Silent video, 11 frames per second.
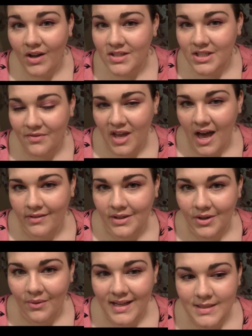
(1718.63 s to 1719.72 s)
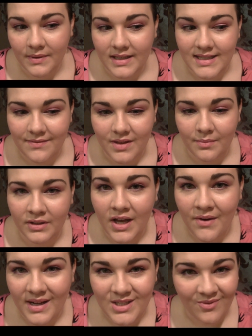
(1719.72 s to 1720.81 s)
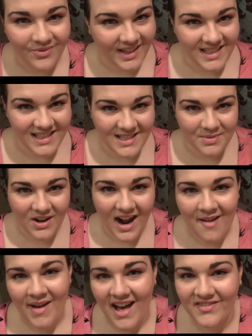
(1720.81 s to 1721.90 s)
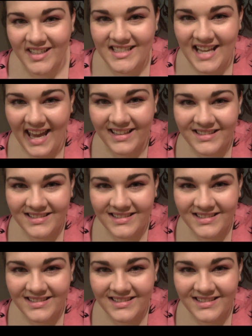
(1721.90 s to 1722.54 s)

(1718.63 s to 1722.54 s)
Also, if you have any requests, please leave them below, and don't forget to subscribe. Have a good day.